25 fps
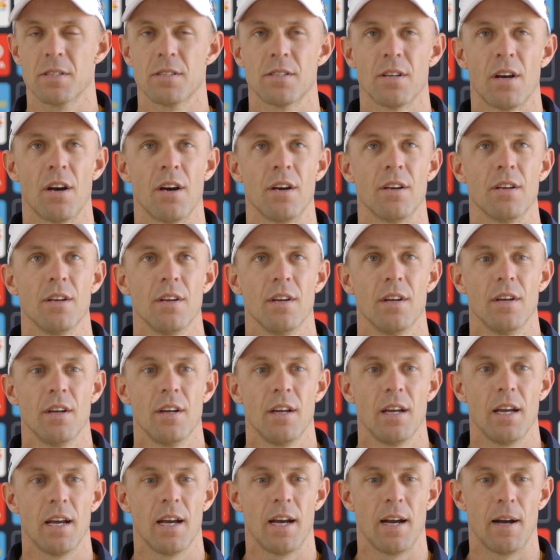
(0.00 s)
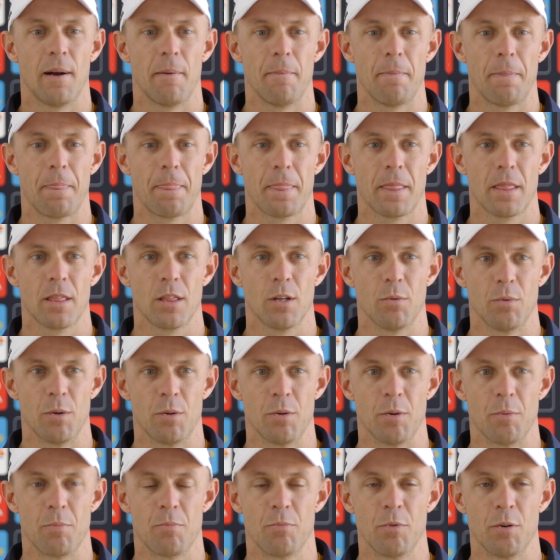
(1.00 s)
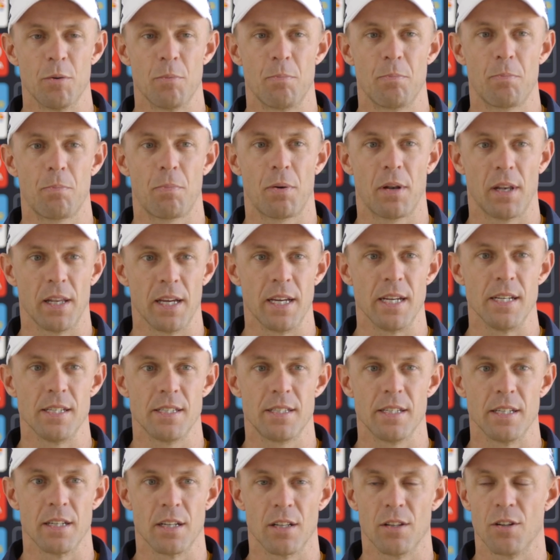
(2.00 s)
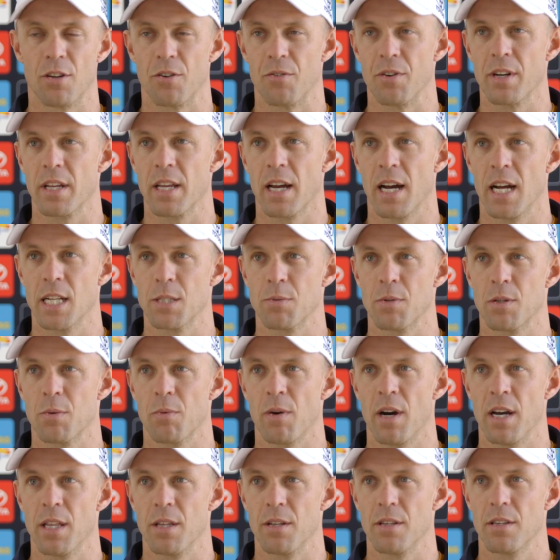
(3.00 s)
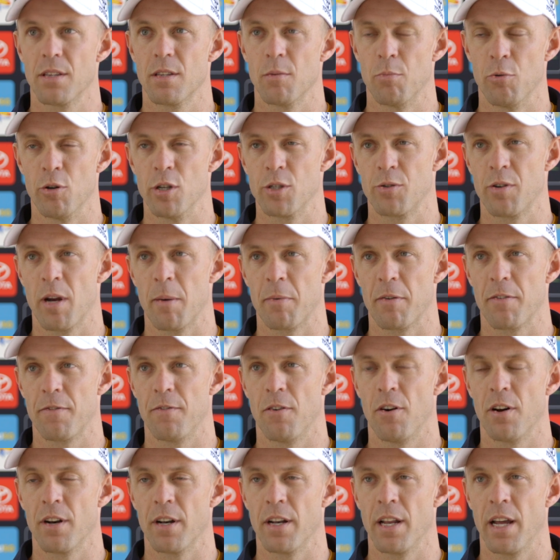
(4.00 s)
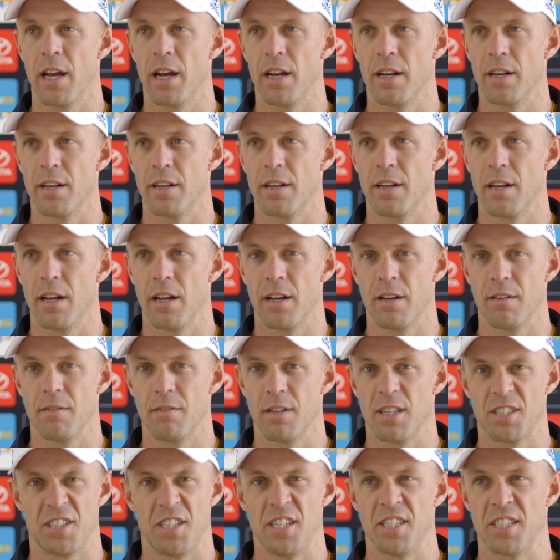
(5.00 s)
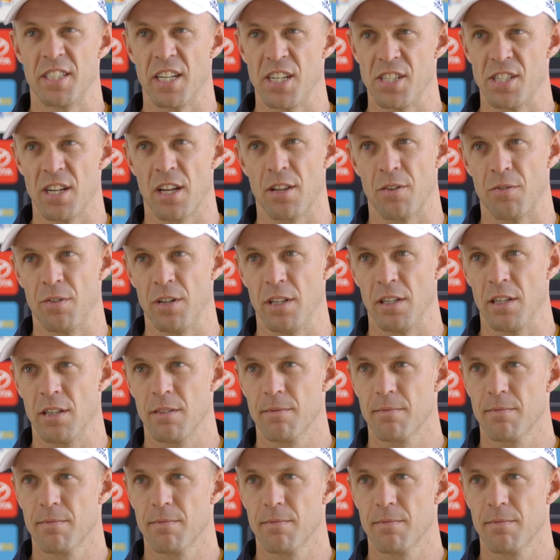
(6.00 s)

So, um, but we were, we were pleased in a lot of regards with the way that the boys were able to fight it out and, and assist each other, really.